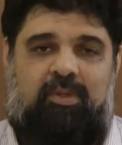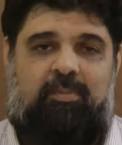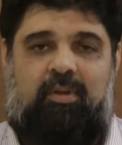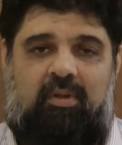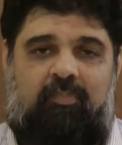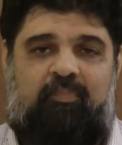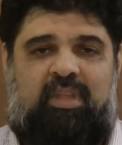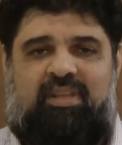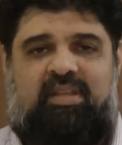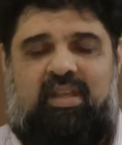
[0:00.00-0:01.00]
people.
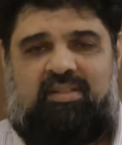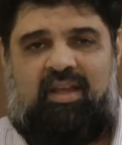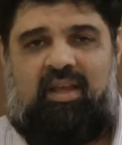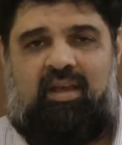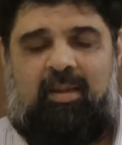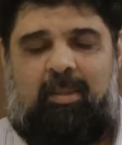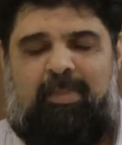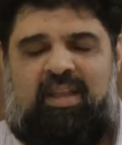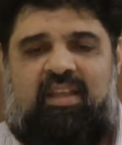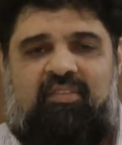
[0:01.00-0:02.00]
This is a
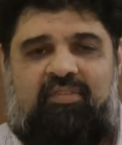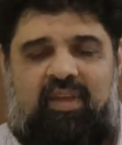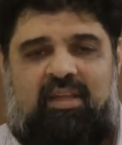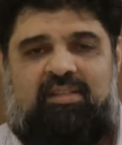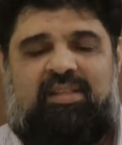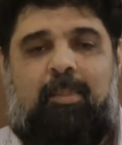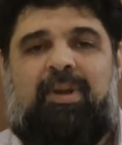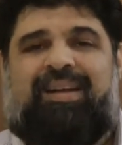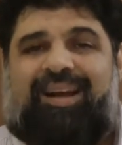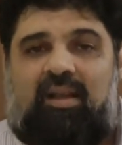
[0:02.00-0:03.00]
belief in
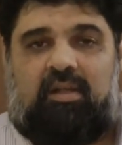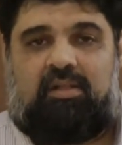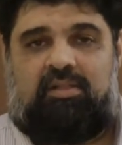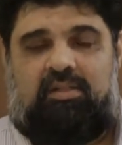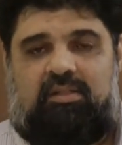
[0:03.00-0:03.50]
some cults.